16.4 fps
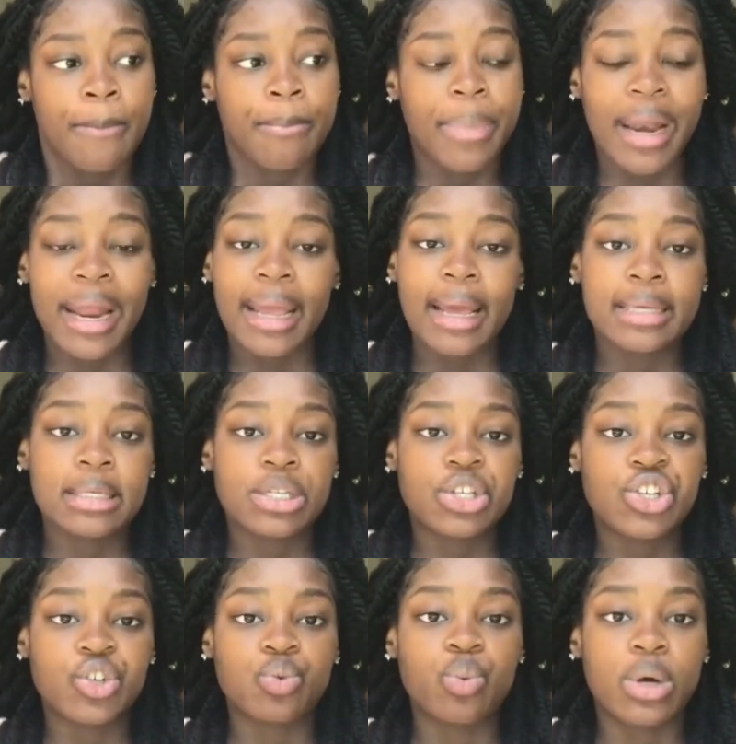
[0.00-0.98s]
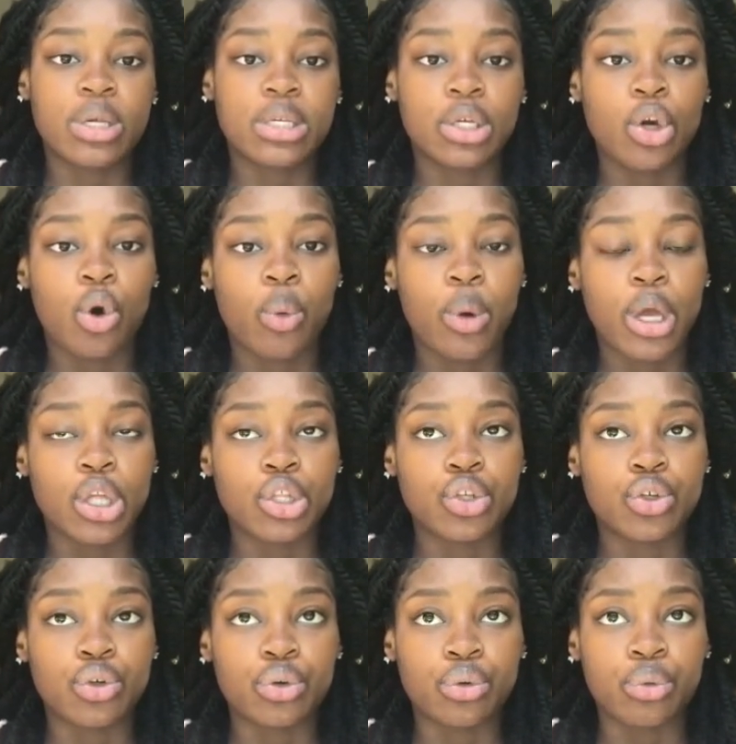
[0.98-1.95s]
But I guess it just wasn't going
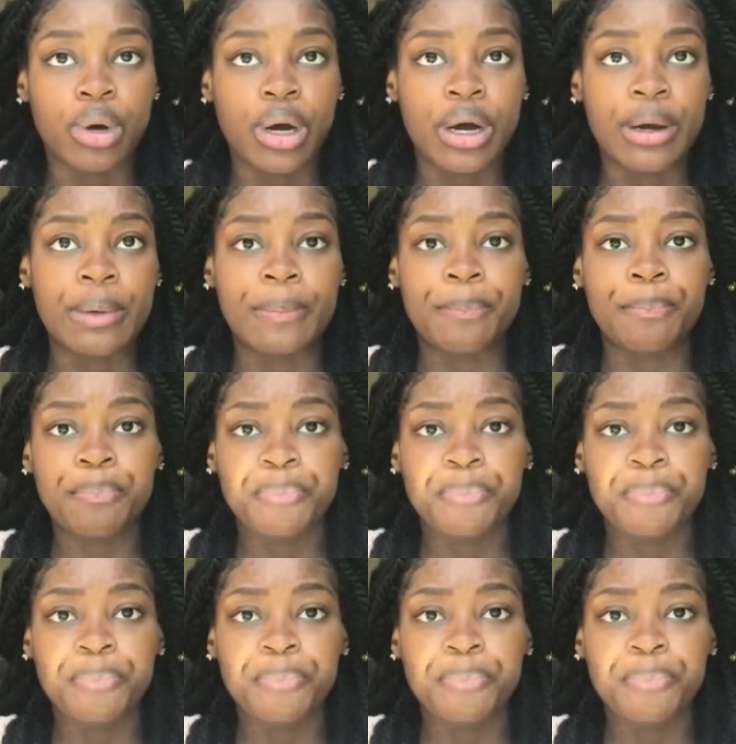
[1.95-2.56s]
to um,